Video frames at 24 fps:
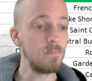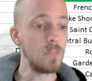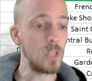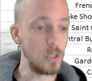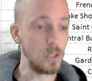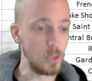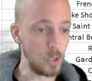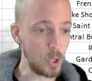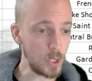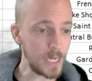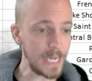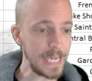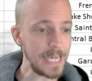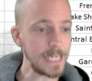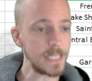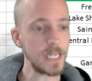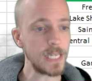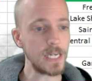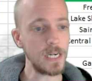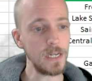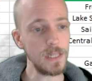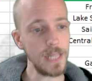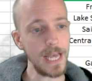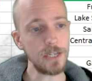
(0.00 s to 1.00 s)
looking at
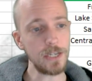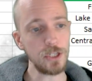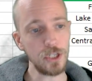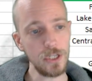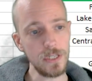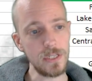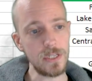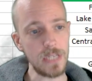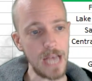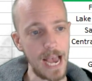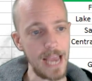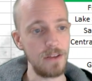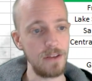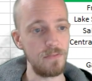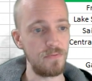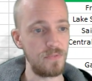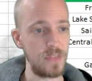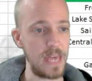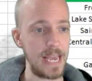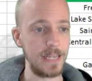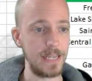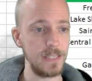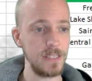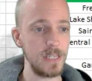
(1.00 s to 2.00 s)
the collection side of
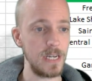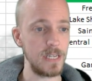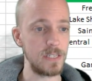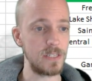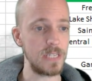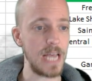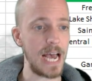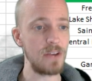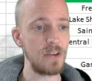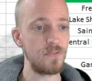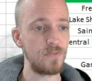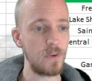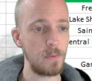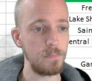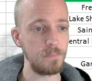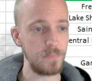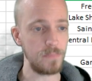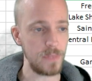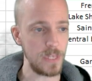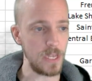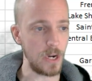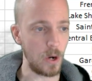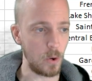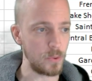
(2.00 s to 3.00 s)
things, aside
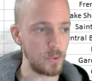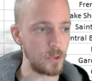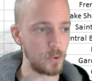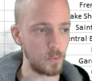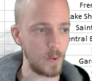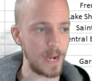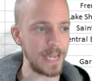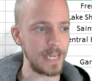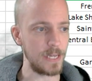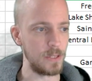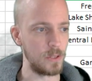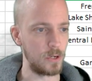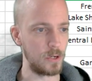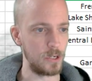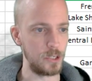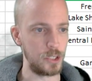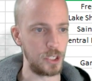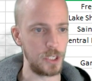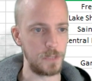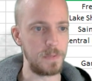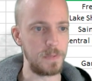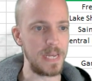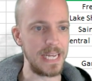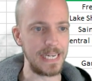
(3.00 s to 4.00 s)
from, the regular
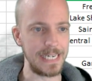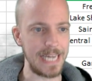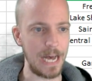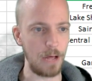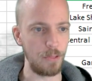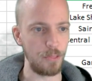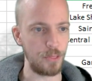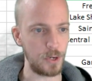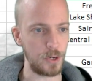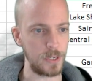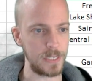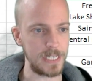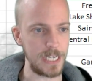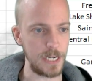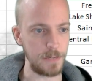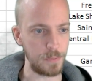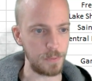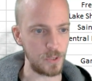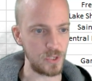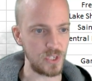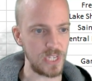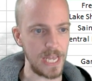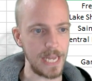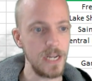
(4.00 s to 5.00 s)
just being down
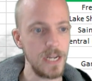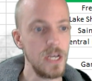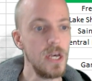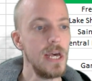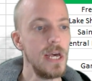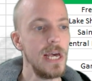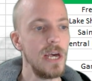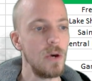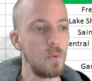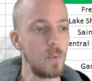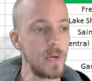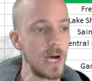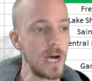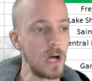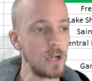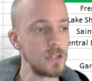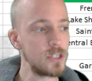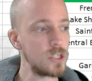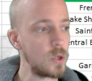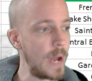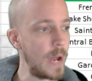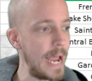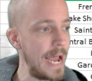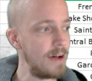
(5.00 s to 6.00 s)
13%, we
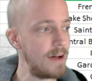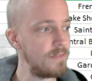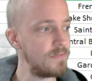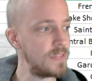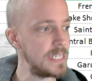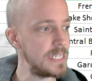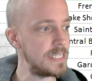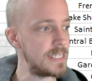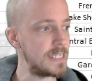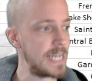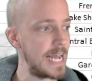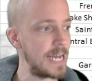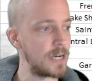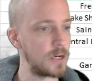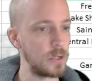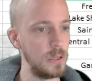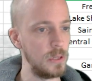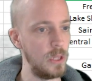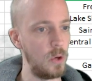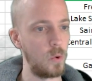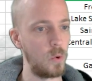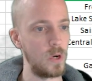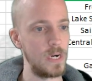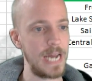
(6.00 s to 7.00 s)
also have the standard
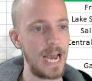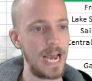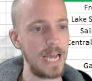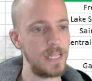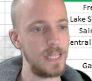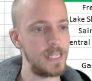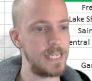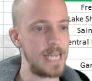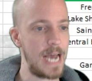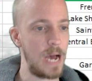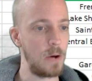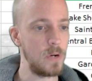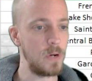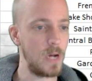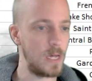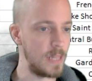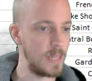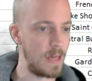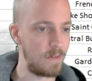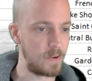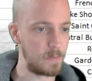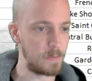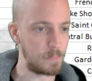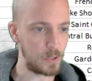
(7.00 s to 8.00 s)
lower ninth down
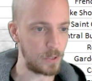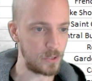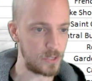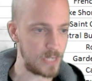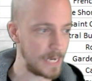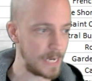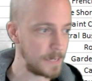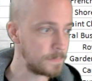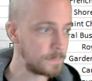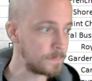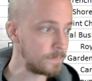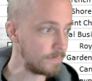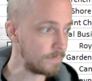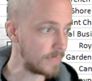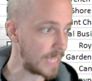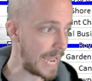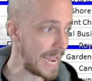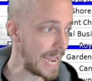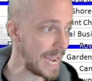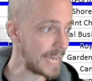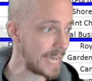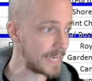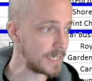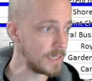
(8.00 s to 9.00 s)
11%,
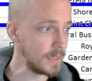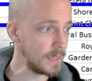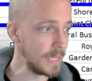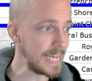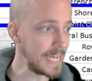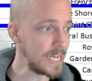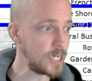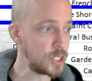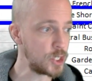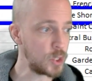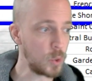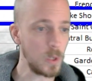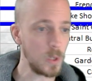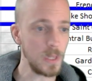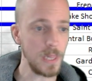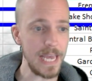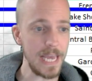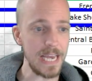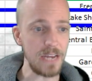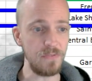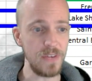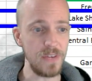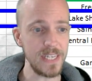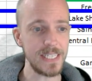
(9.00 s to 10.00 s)
and a Lakeshore
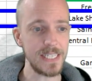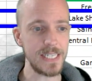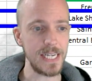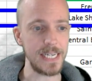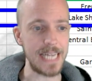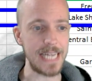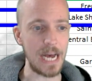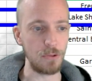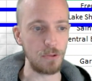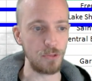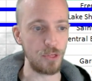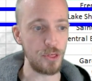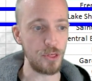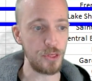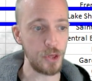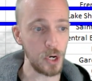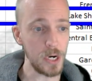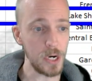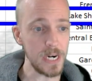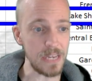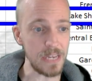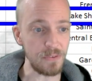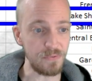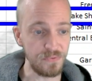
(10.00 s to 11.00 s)
Lake Vista down
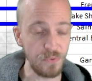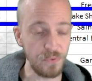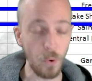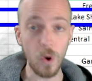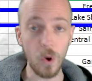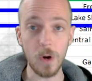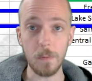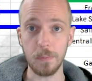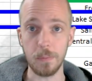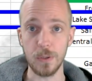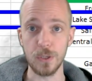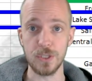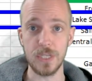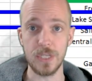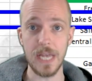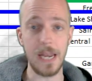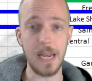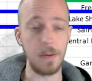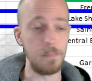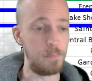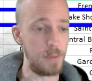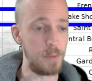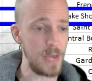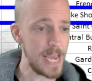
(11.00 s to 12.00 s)

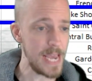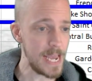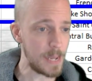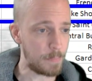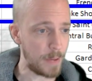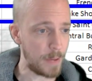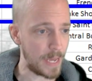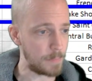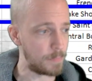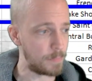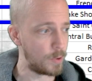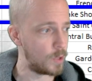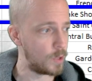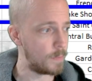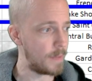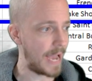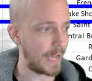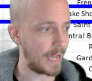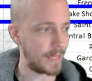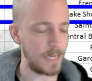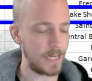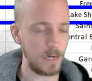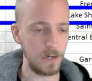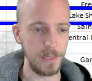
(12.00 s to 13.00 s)
34%. Big
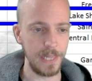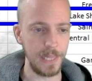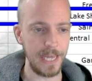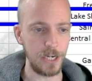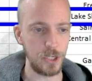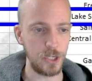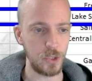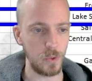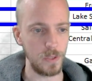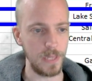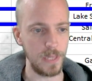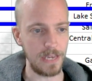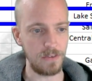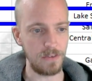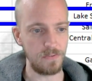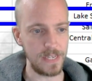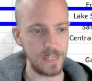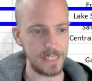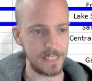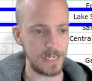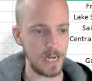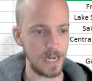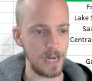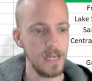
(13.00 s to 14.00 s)
pullback there in Lakeshore Lake
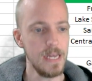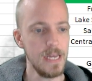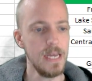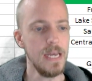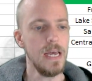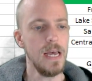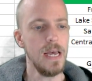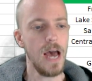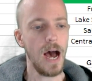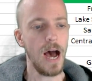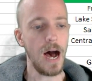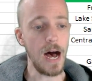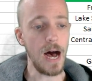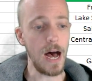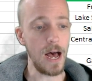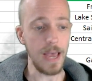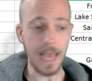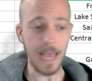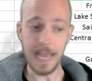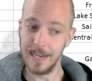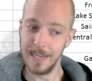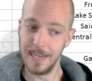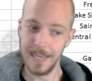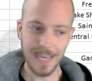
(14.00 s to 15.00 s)
Vista.
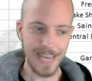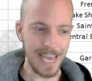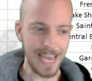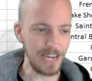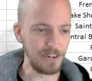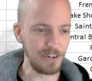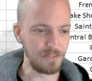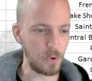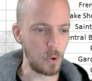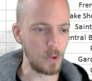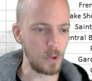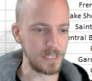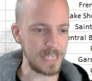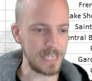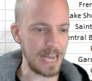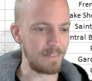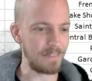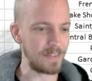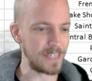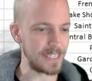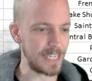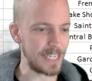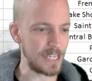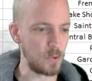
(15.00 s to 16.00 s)
And of course,
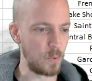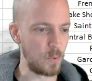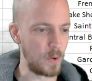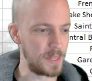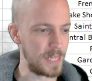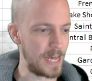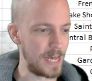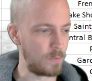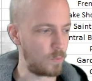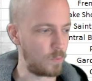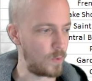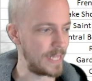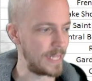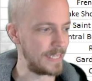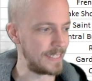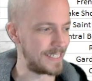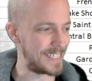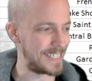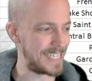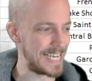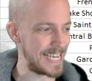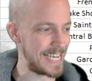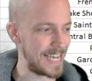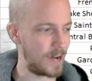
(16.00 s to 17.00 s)
obviously, the one that
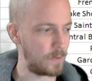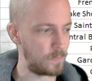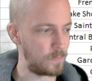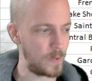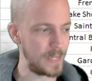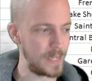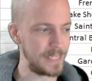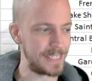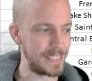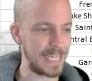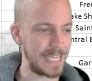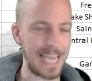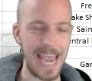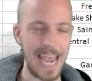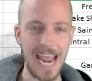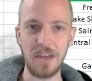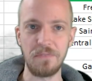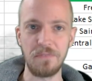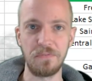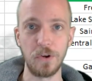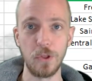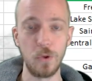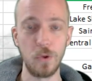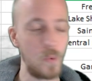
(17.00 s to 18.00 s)
wins the
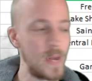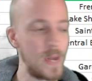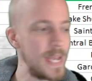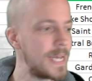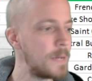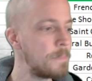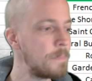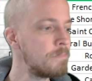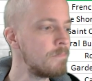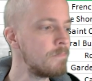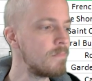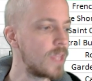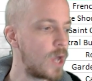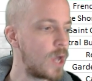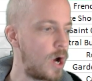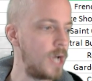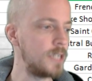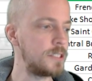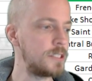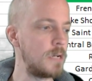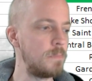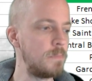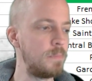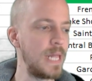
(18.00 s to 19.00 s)
cake for the week,
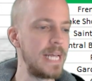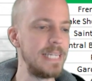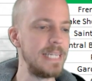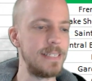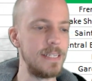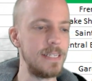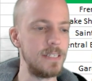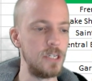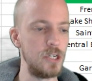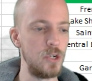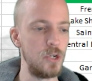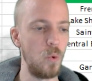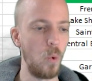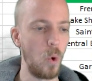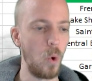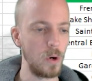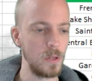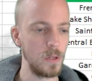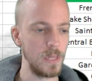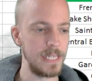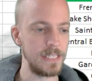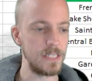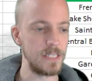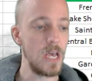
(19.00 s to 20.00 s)
Haunted Places in New
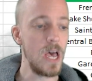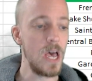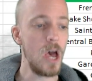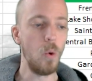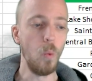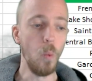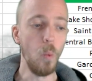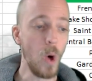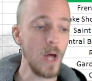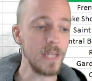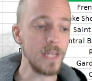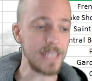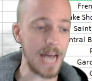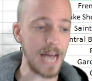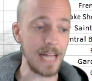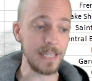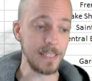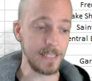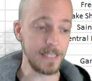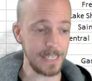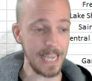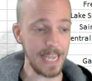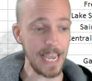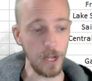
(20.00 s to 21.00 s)
Orleans, was
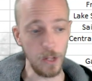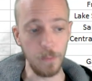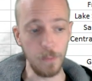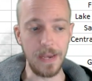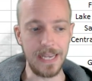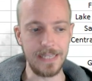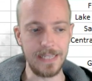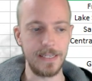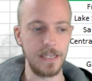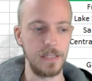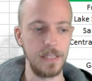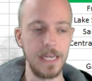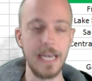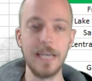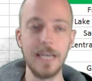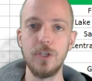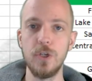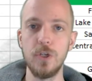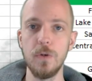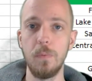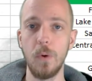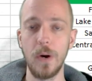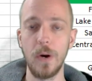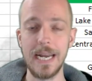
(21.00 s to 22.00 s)
on sale basically at
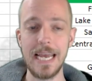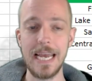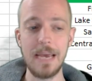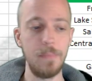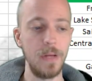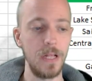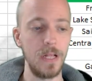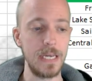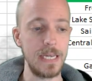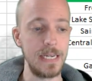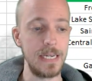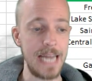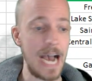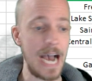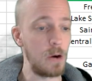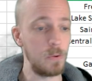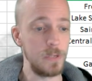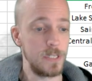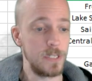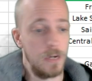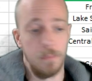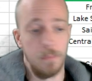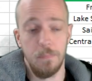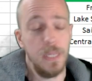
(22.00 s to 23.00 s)
2.8 million, now
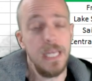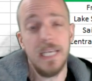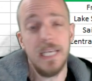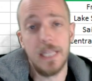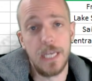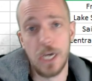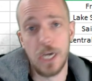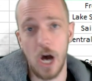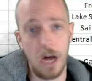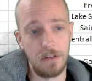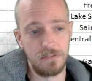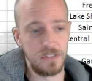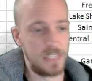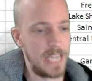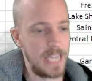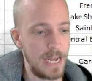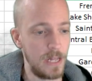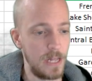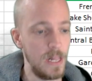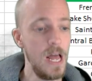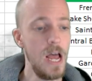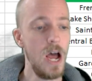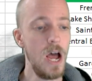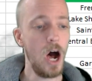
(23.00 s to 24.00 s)
is completely off
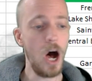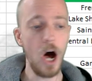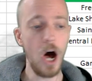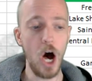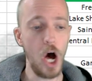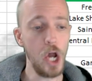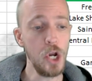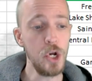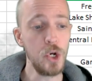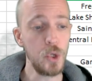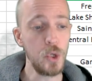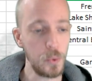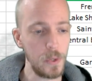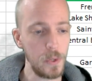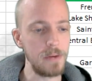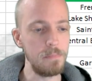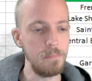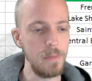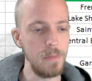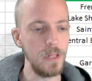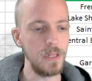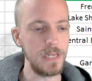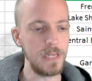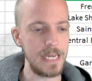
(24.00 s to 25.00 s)
sale, 100
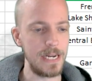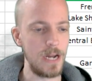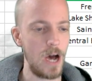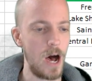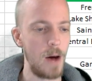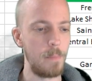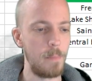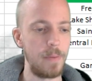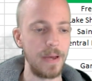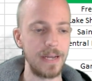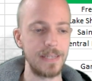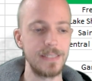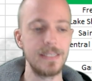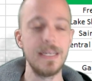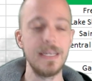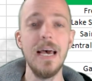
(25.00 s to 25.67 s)
million UPX